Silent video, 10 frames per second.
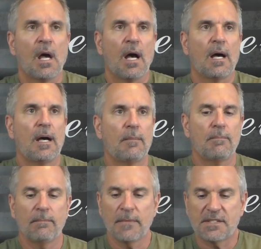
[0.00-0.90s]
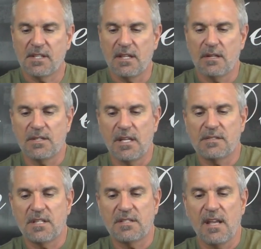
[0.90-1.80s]
Let's see, there
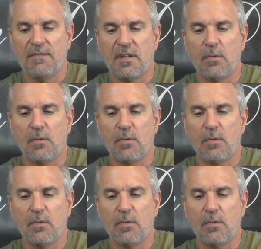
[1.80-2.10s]
is a safety